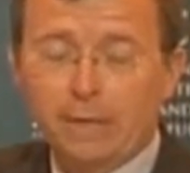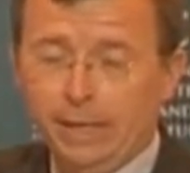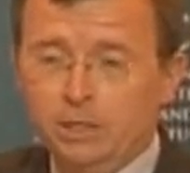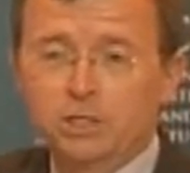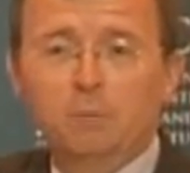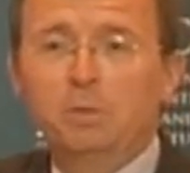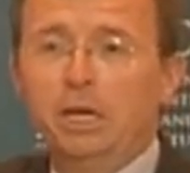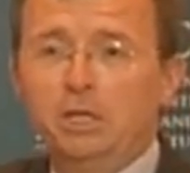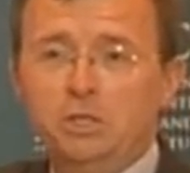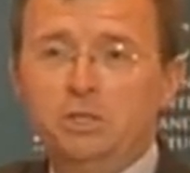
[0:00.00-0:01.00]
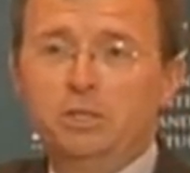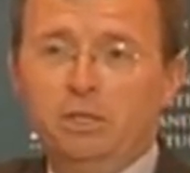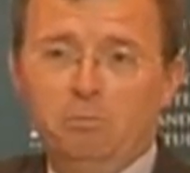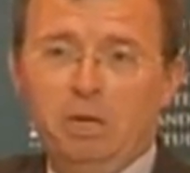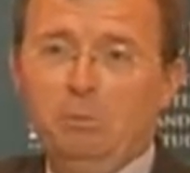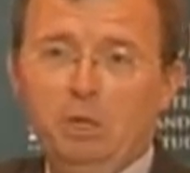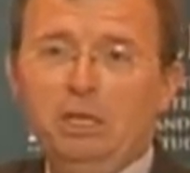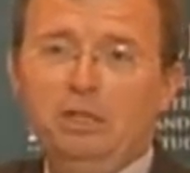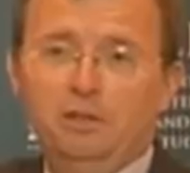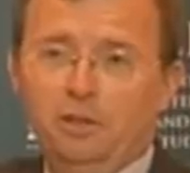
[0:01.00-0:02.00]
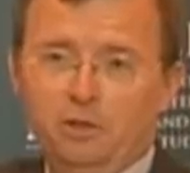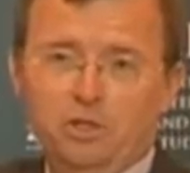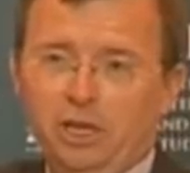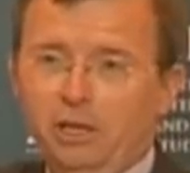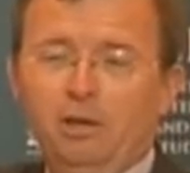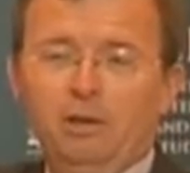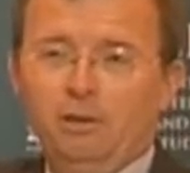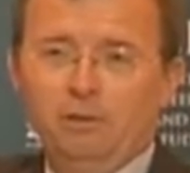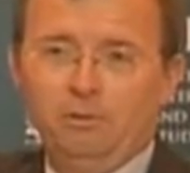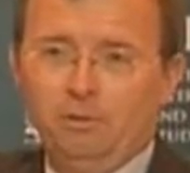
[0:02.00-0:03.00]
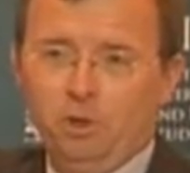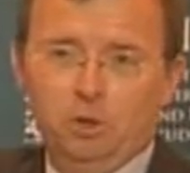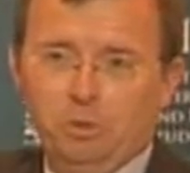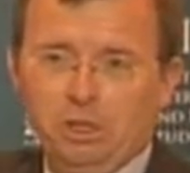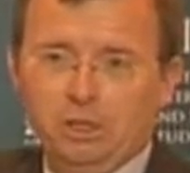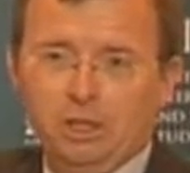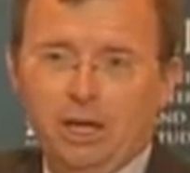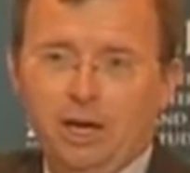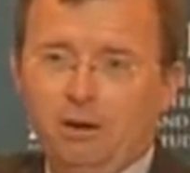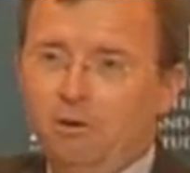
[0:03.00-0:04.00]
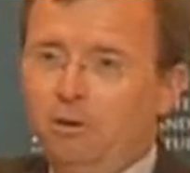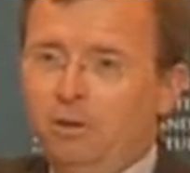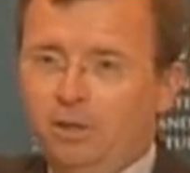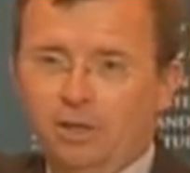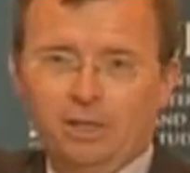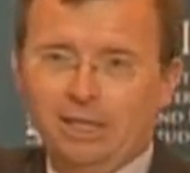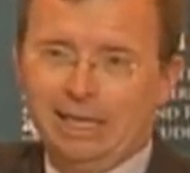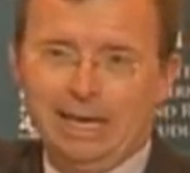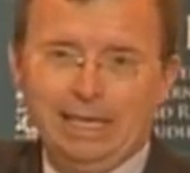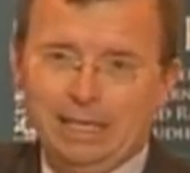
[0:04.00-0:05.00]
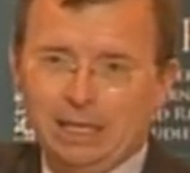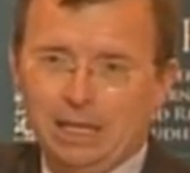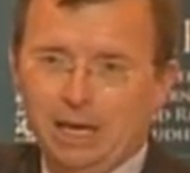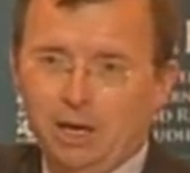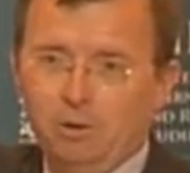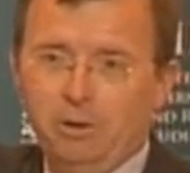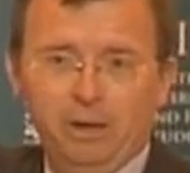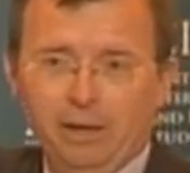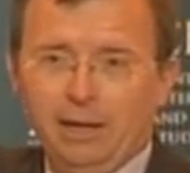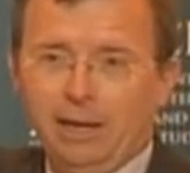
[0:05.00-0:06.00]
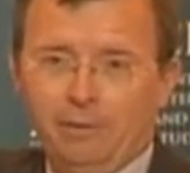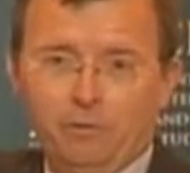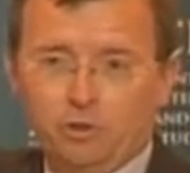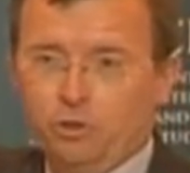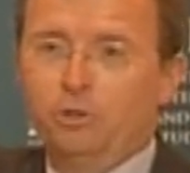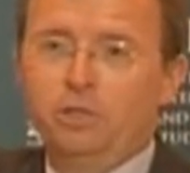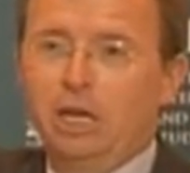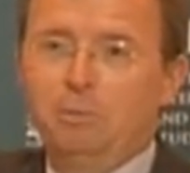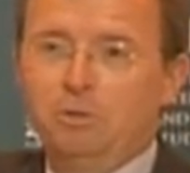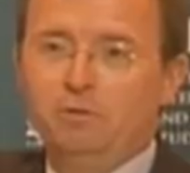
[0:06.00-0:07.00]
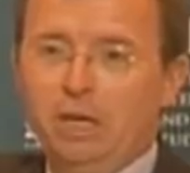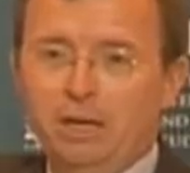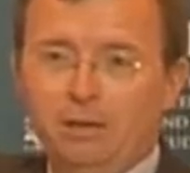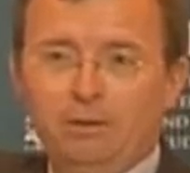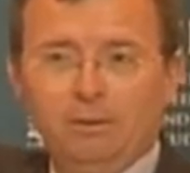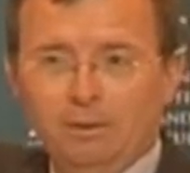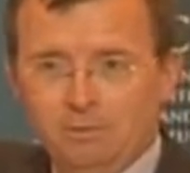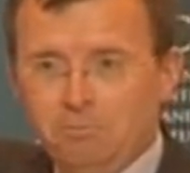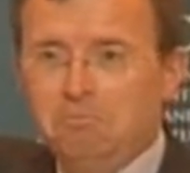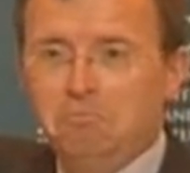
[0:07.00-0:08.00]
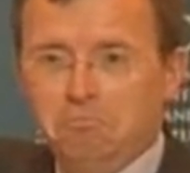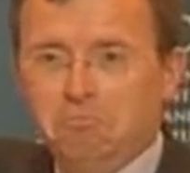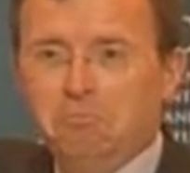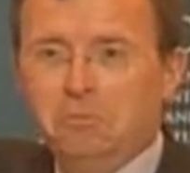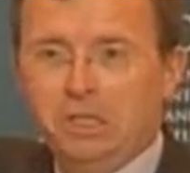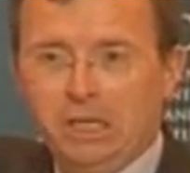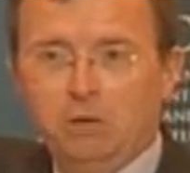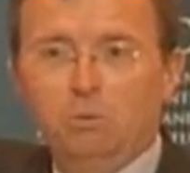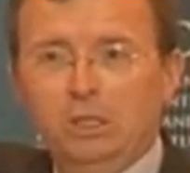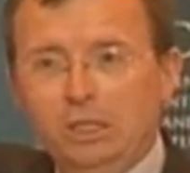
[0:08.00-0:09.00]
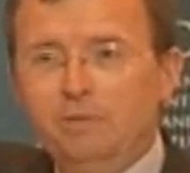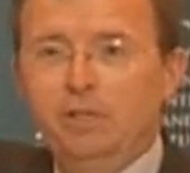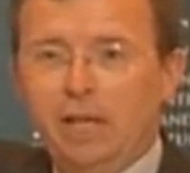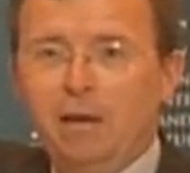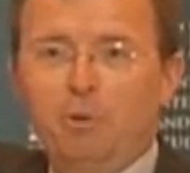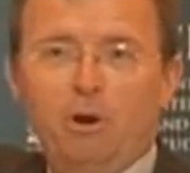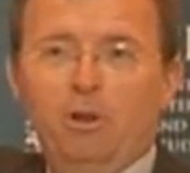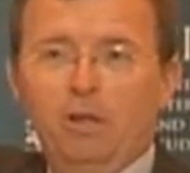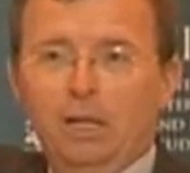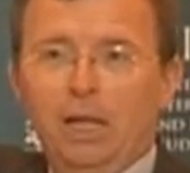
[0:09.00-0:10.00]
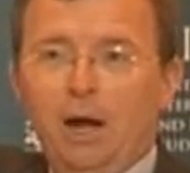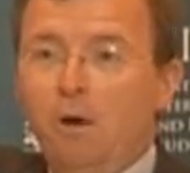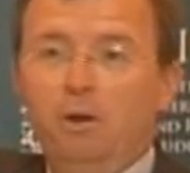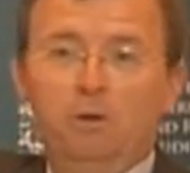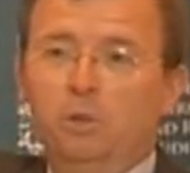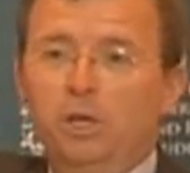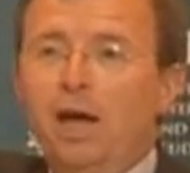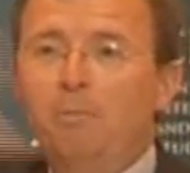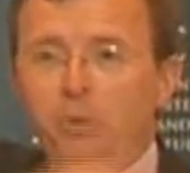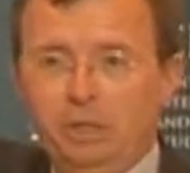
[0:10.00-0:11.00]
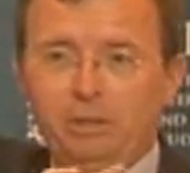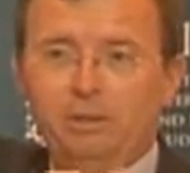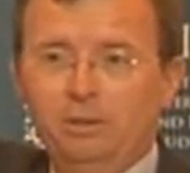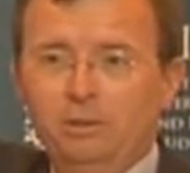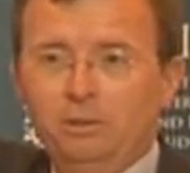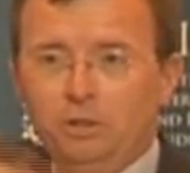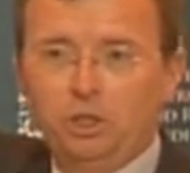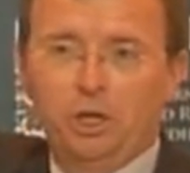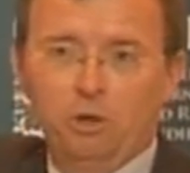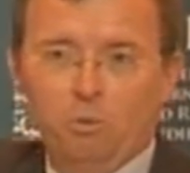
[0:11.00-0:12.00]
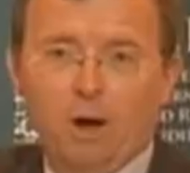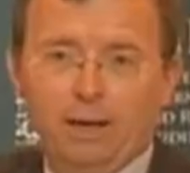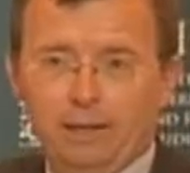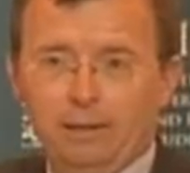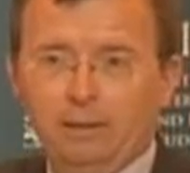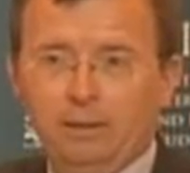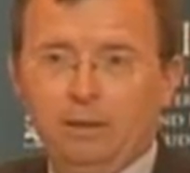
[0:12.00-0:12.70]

And in some cases, it may be that there's a European cloud and a Canadian cloud, and for certain types of data, the data will live in that part of the cloud and it will not be shared widely.